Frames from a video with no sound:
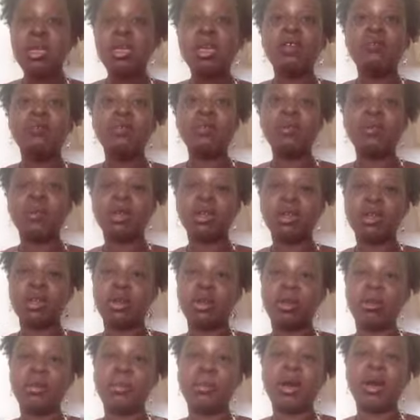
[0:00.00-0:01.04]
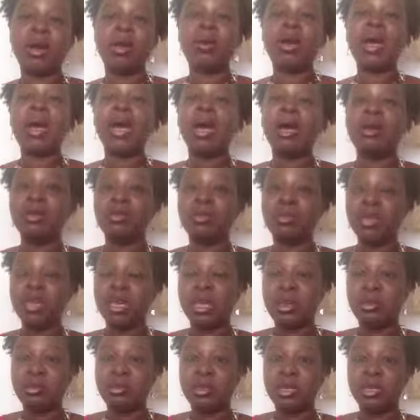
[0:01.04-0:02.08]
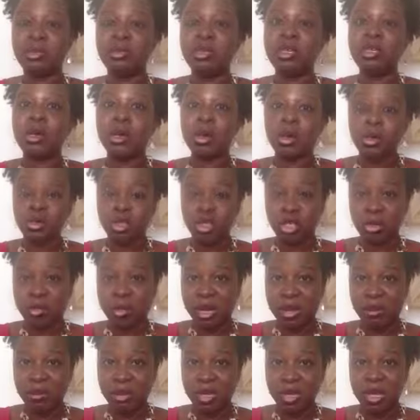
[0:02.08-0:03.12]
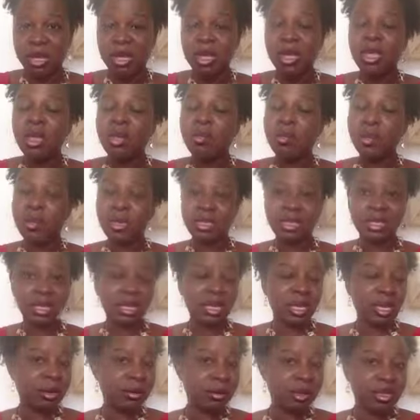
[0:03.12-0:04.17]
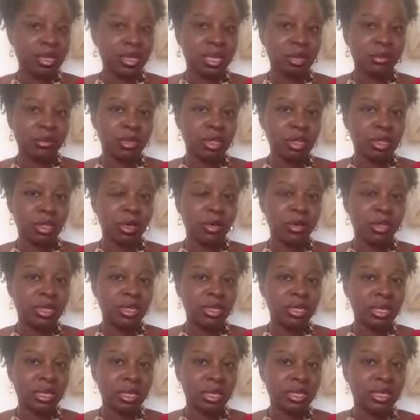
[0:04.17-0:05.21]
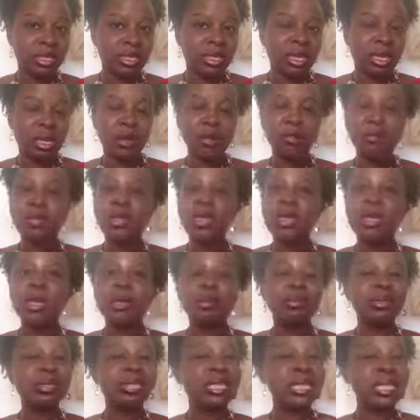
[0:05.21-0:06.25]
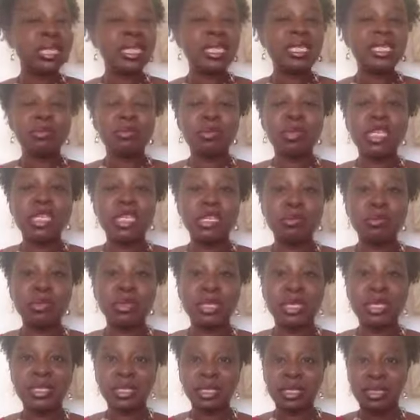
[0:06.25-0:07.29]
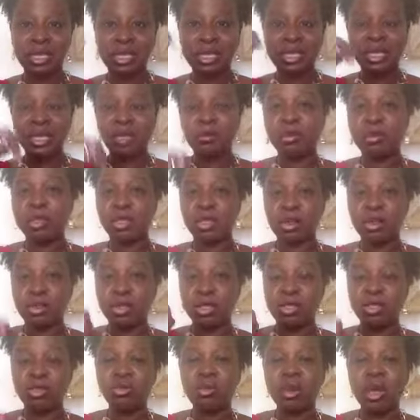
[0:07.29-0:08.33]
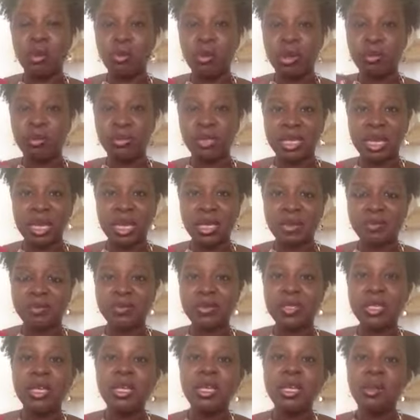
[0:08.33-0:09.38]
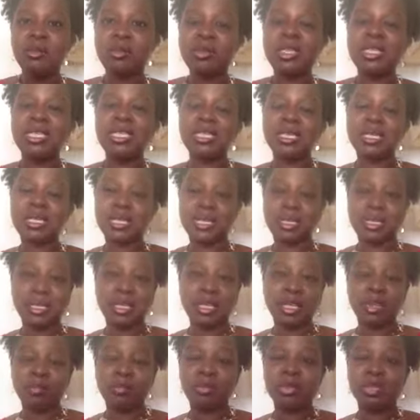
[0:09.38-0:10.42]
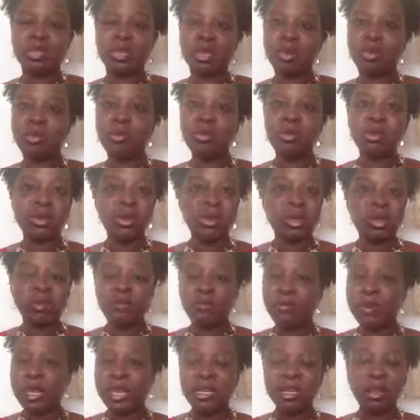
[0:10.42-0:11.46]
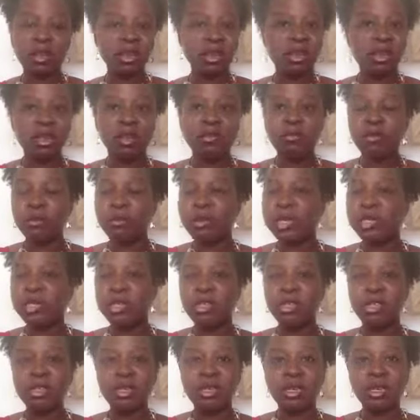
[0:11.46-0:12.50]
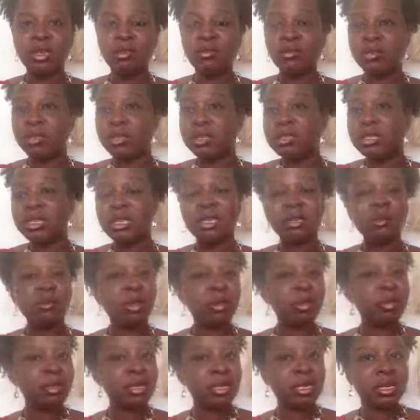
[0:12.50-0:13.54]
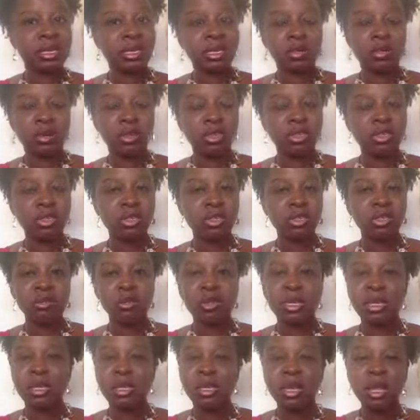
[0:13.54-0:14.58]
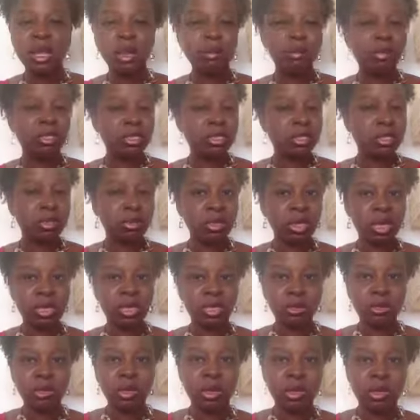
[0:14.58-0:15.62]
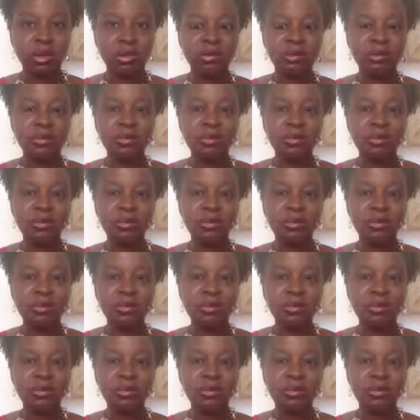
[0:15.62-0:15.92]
If you want to know about how to be able to be coached by me, because I am accepting coaching clients now, please, there's a link below to my website. Please click the link below. Find out all the information you need. If you need to email me to get questions to me, please do that as well.